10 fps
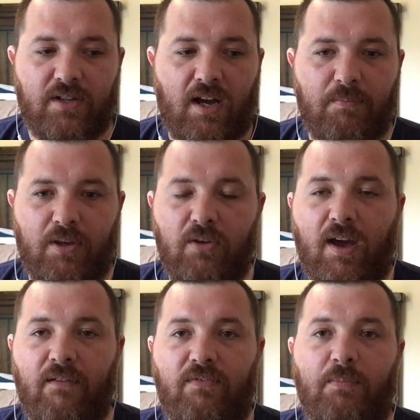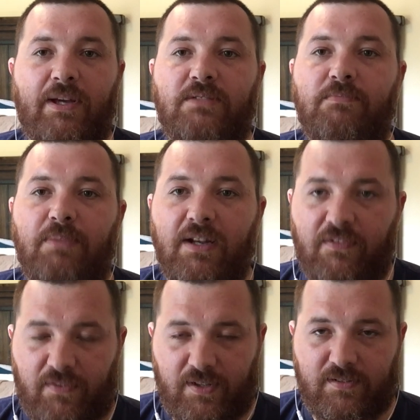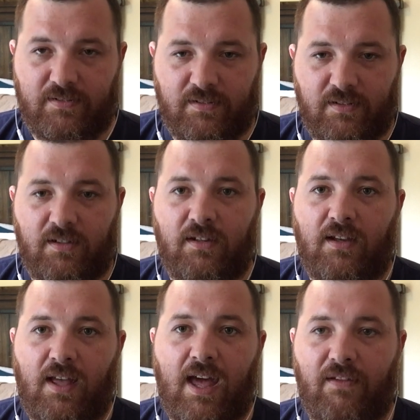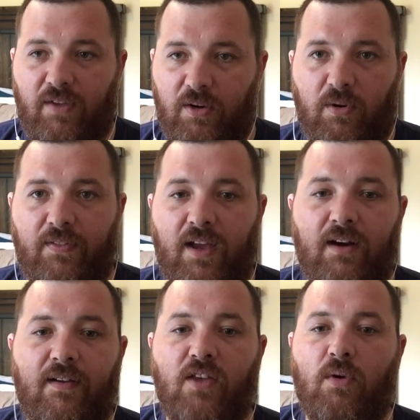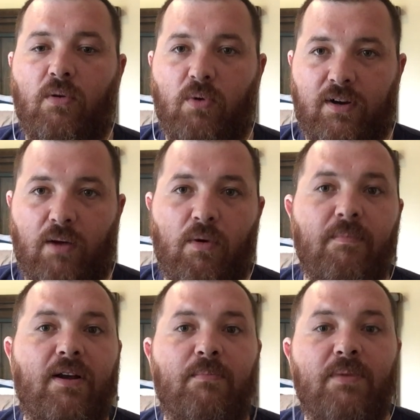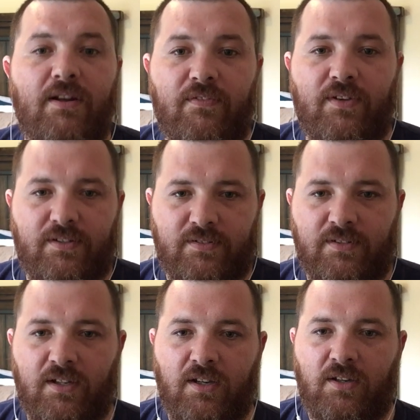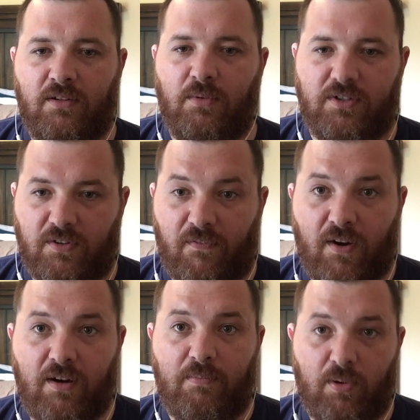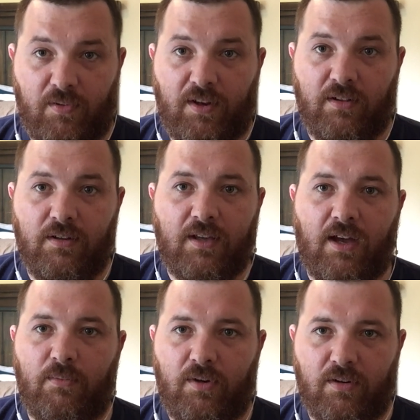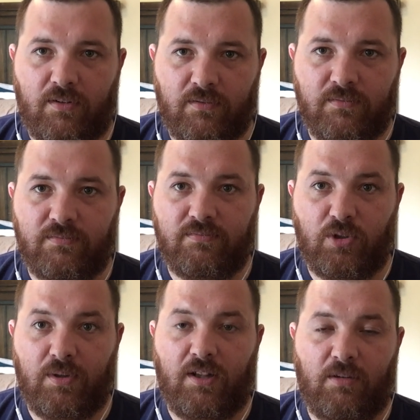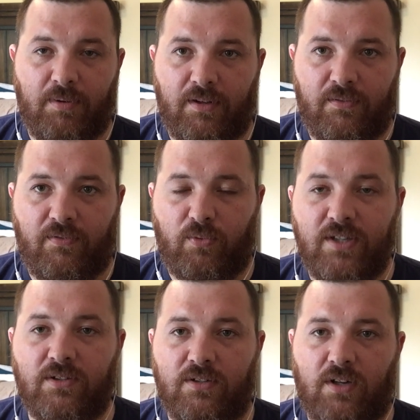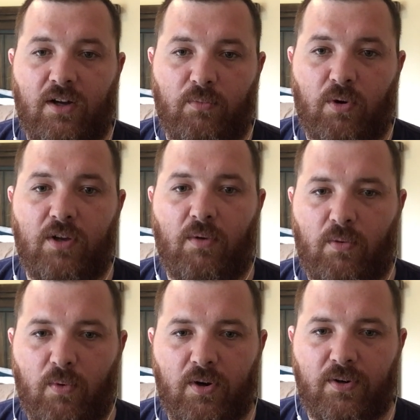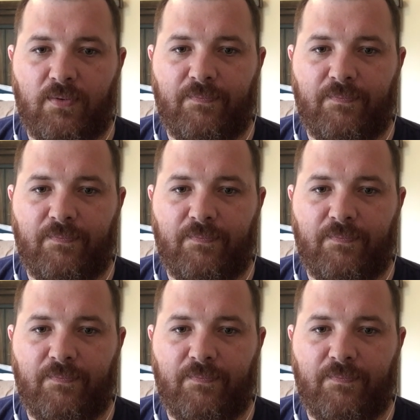job, but you have the best benefits out of anywhere in the area. That's why I want to work here. I want better benefits, which is a very important thing to look at when you're doing a little bit of research on where you want to work.